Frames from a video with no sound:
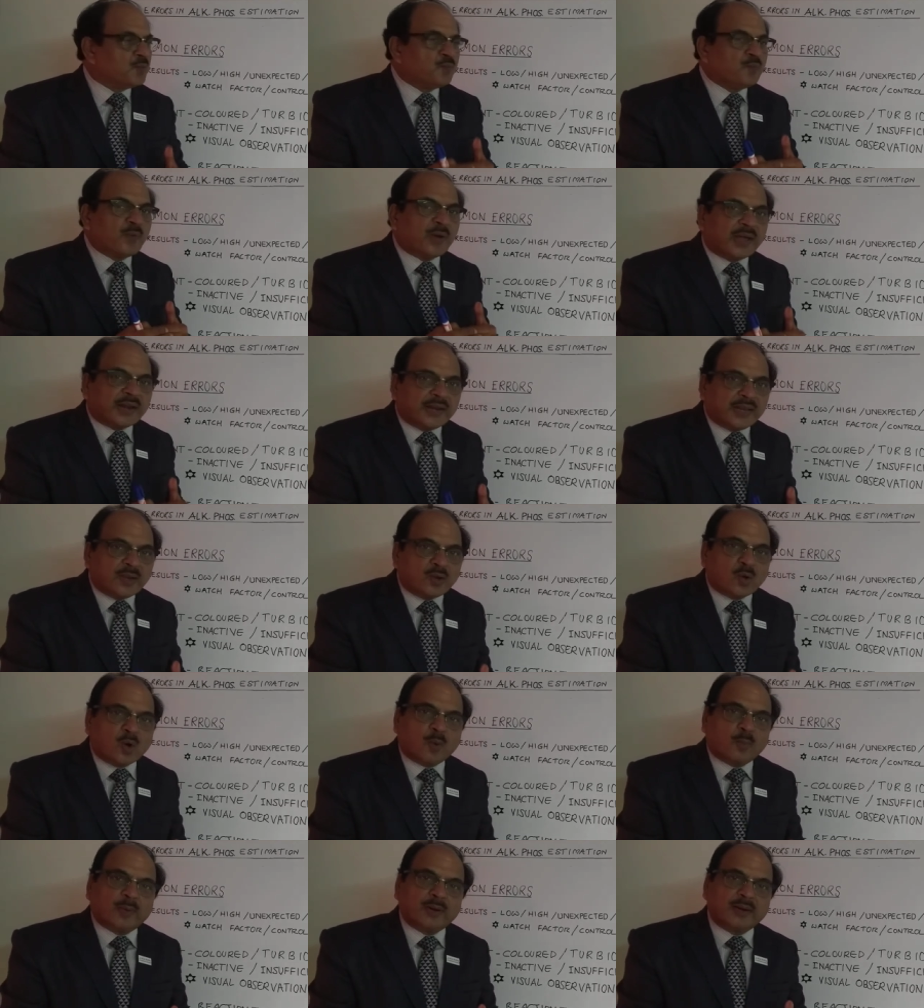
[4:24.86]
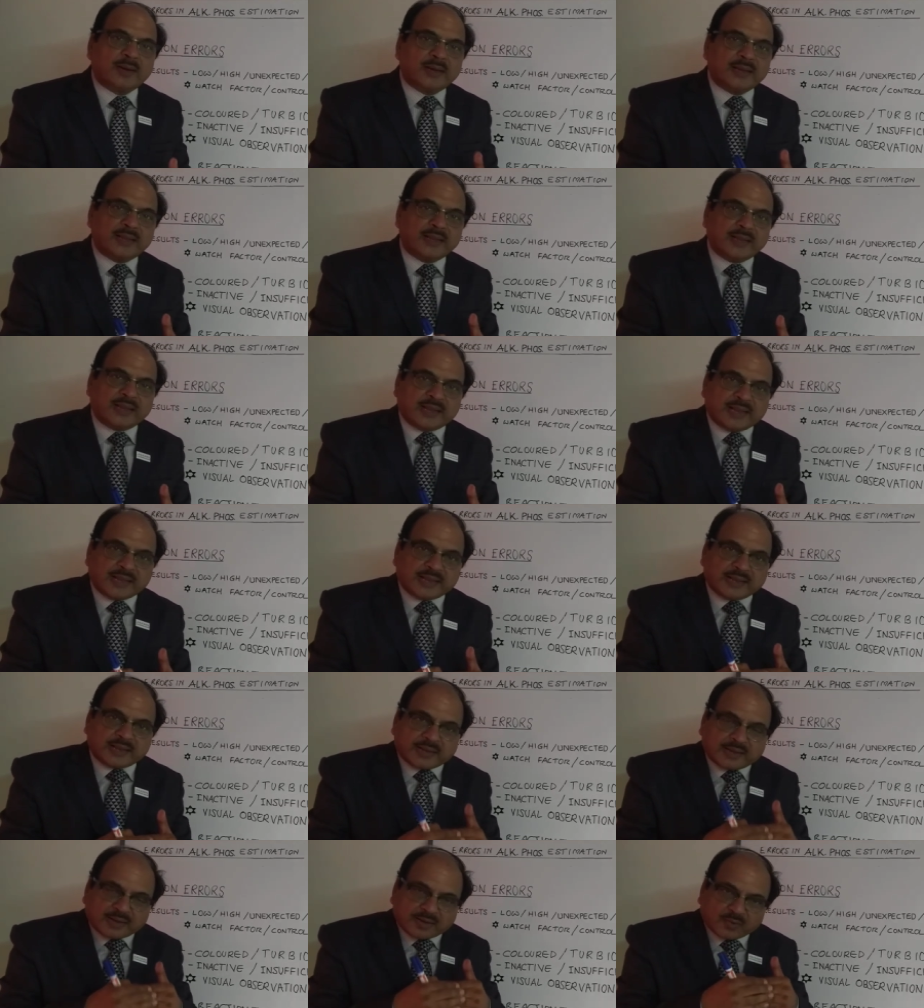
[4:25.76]
Very
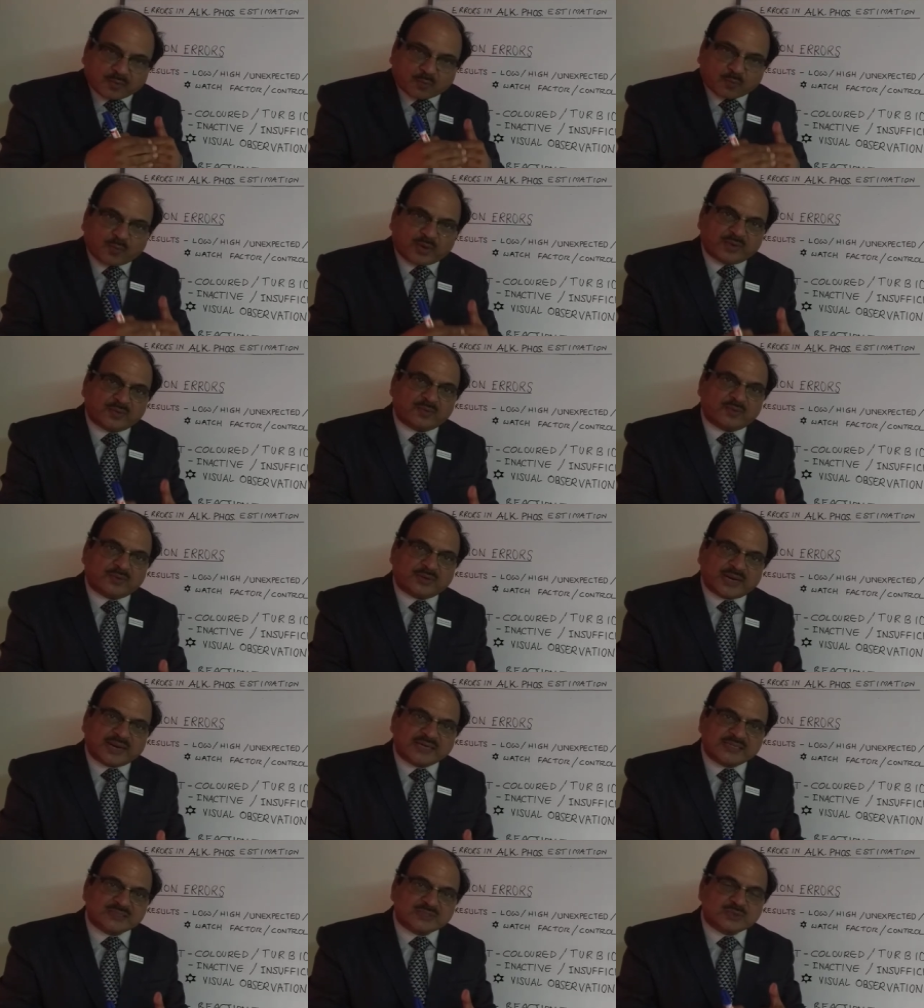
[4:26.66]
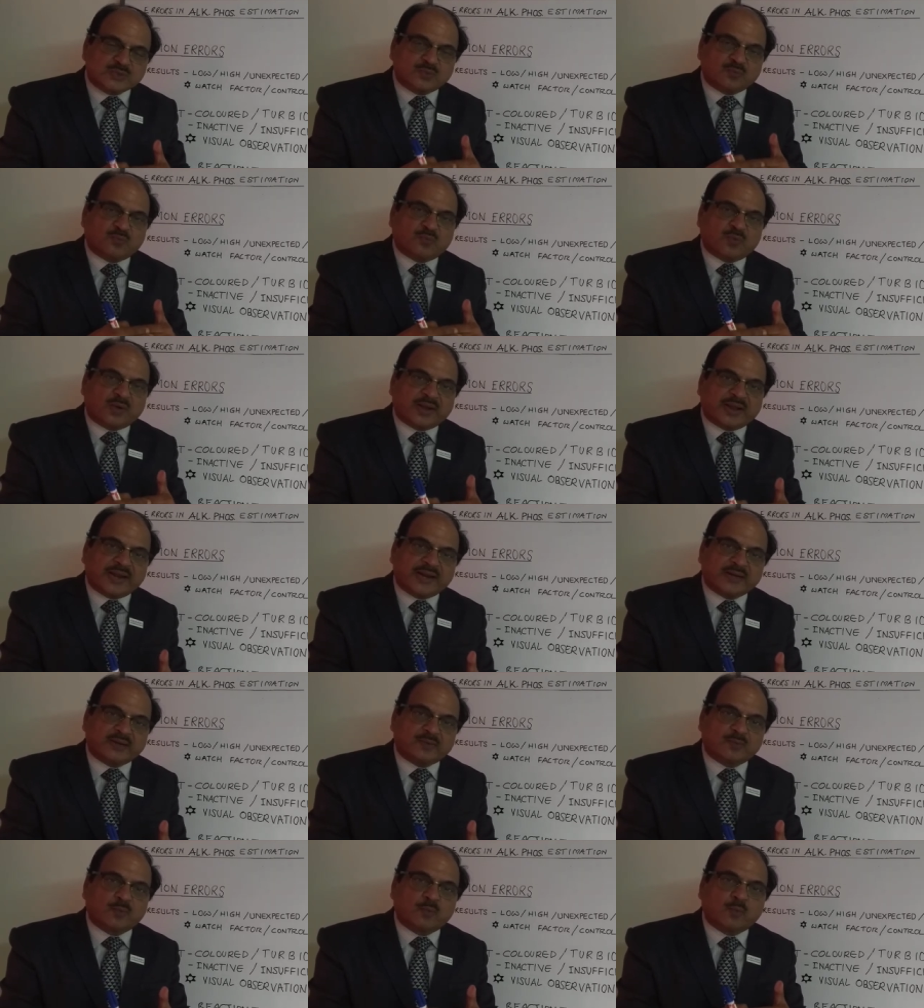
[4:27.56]
commonly, one tends to
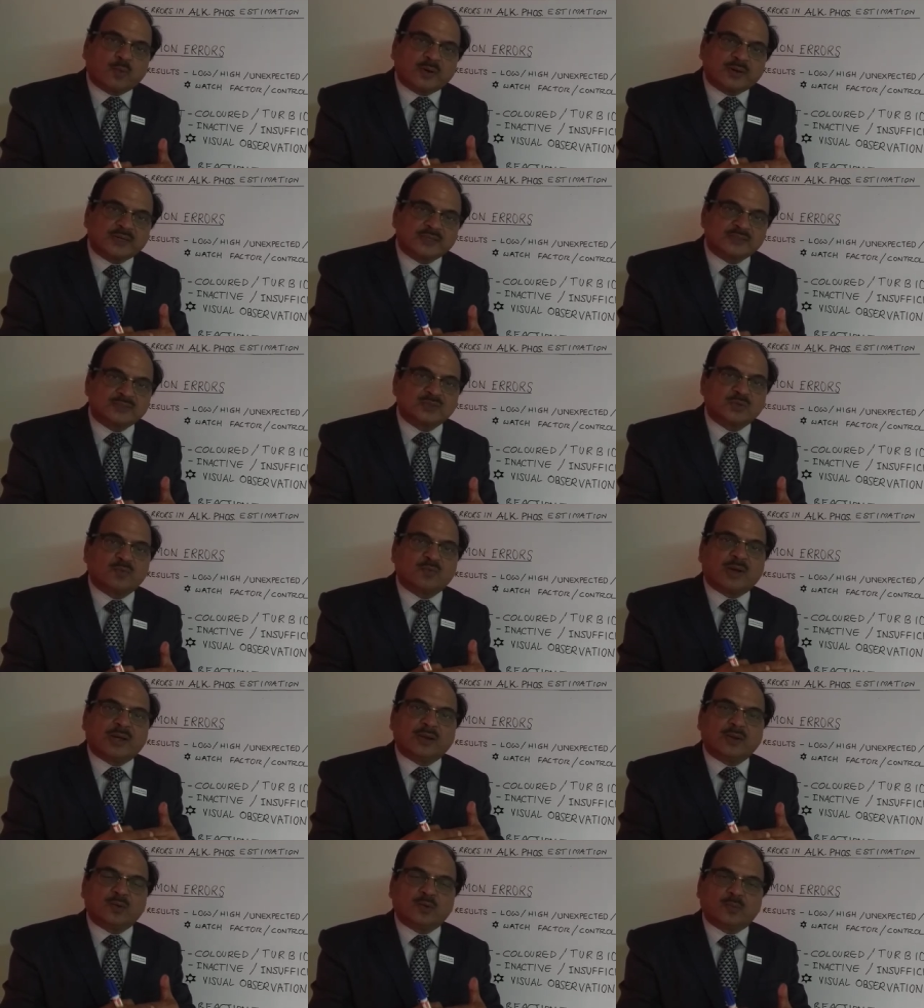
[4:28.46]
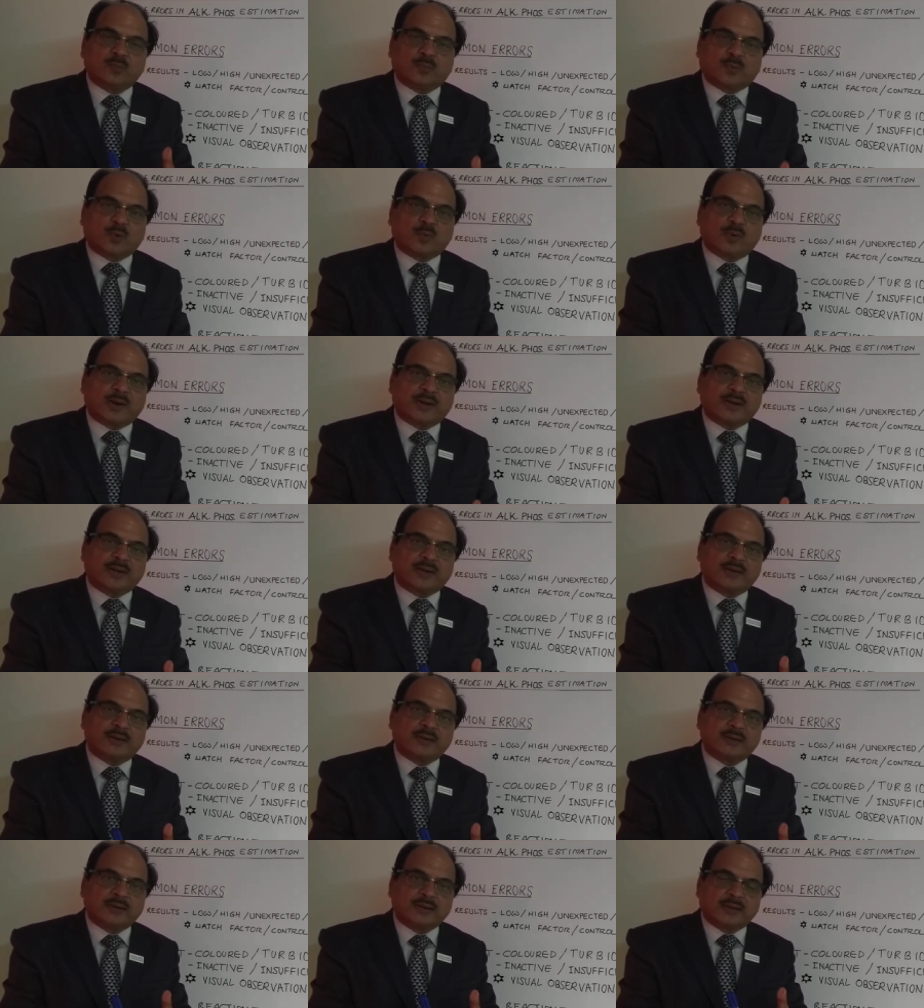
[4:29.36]
forget what is the value
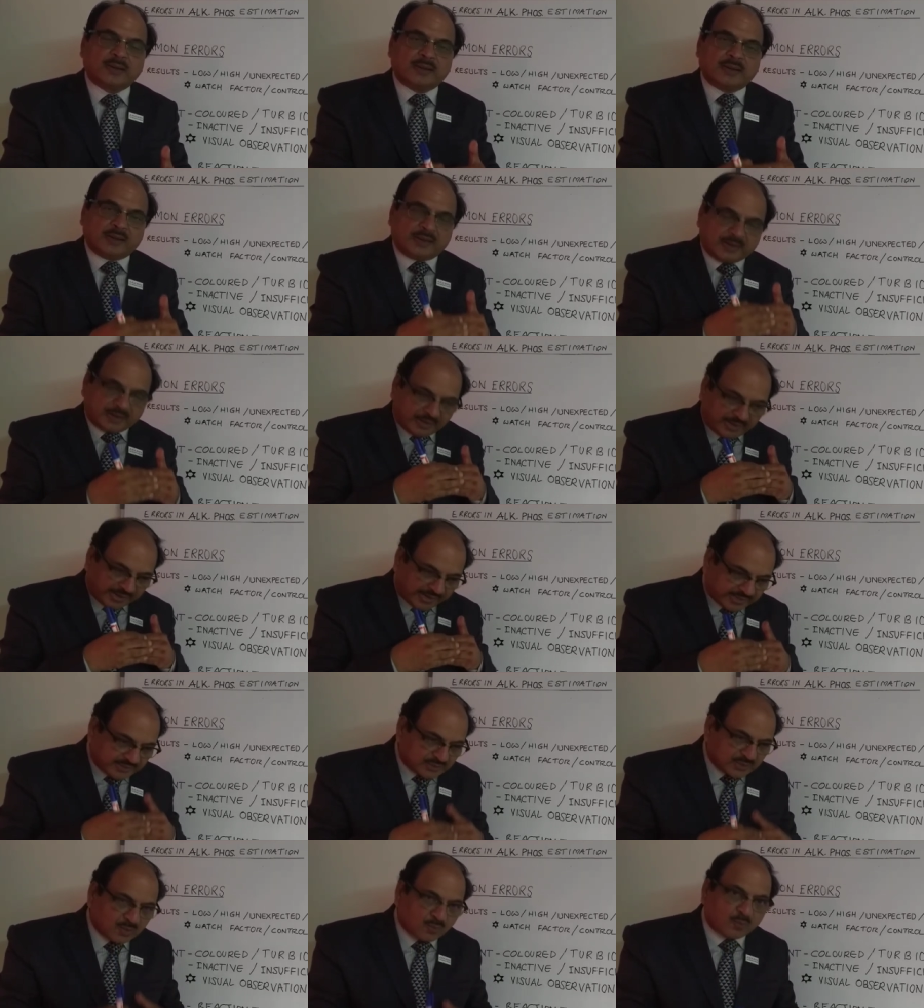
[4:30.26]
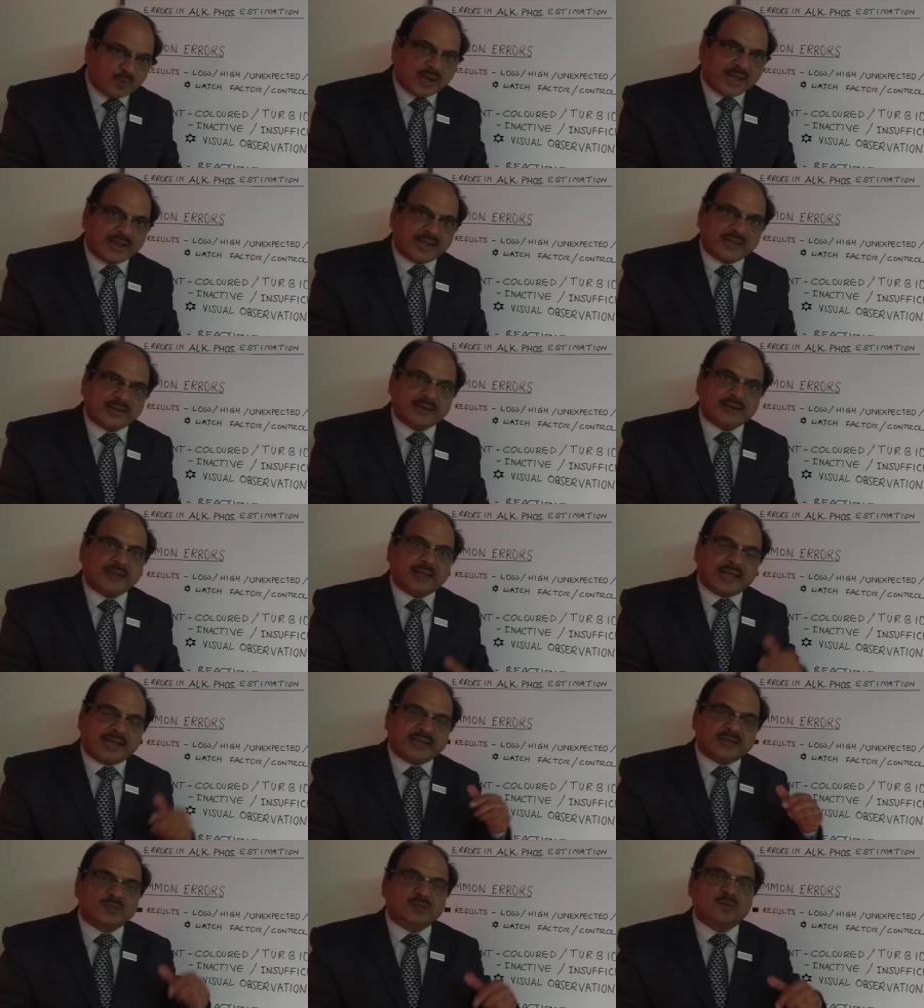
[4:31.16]
provided in the vial
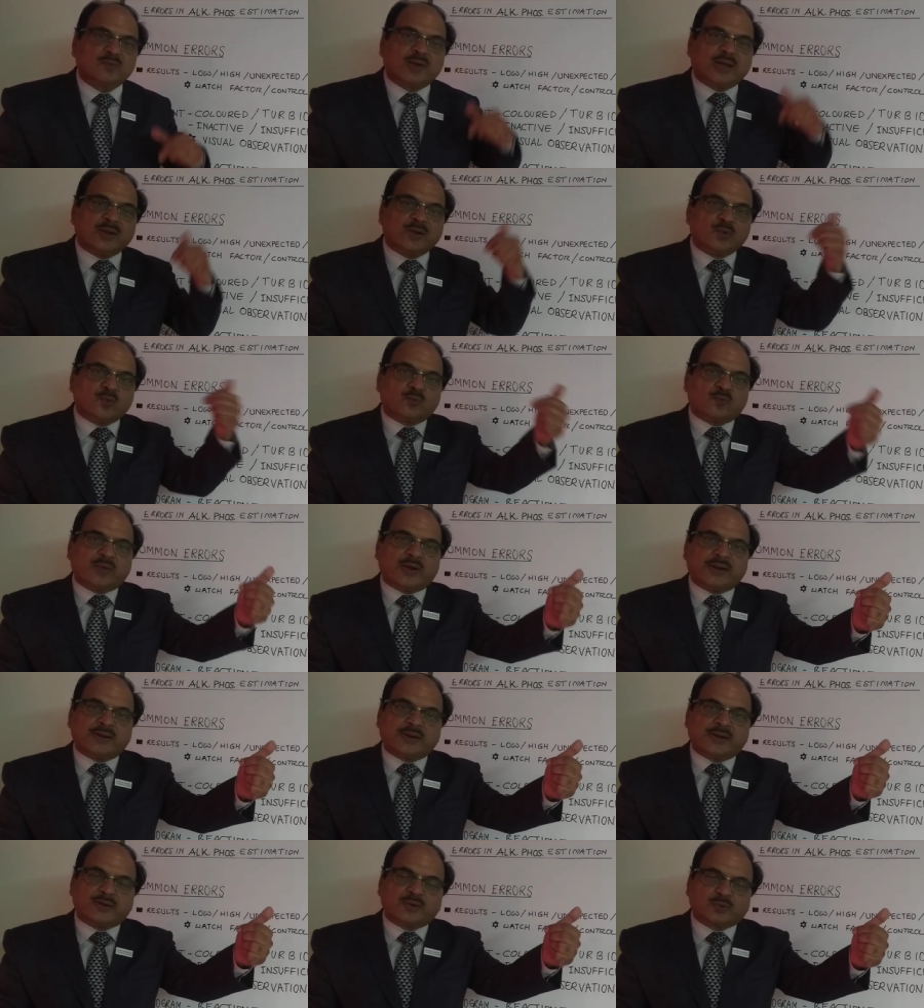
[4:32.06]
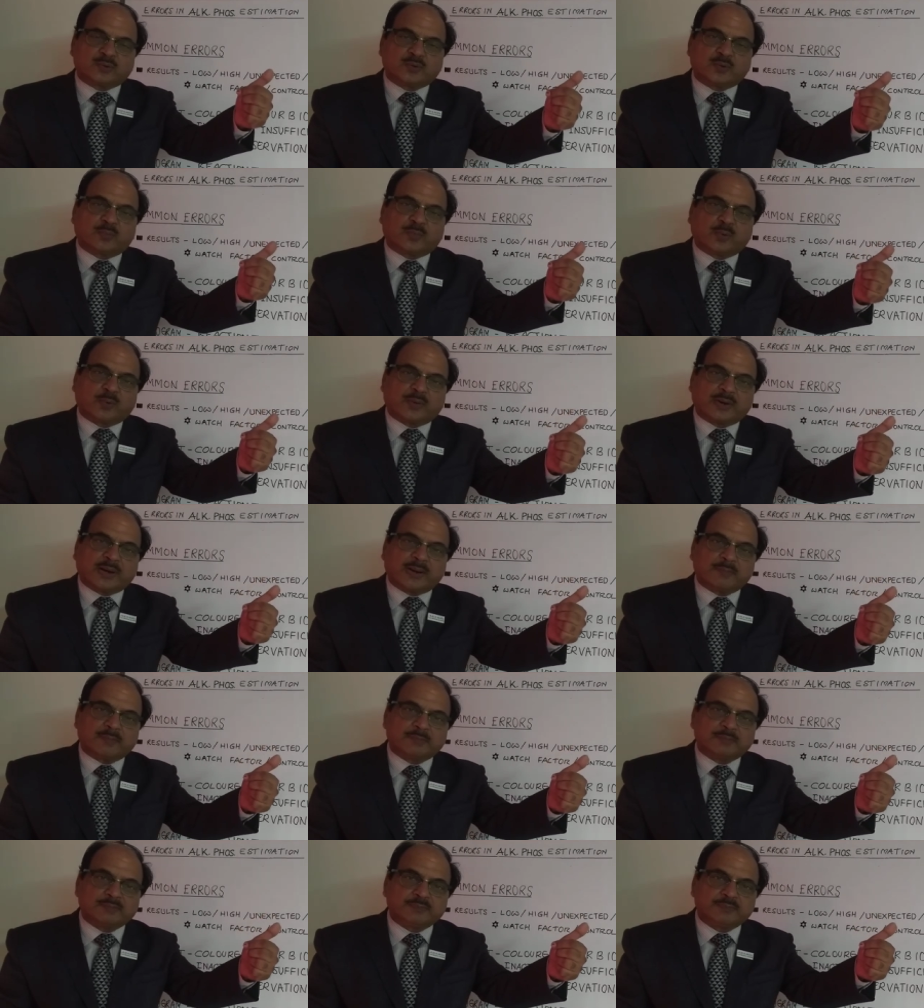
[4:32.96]
and the value fed into the program.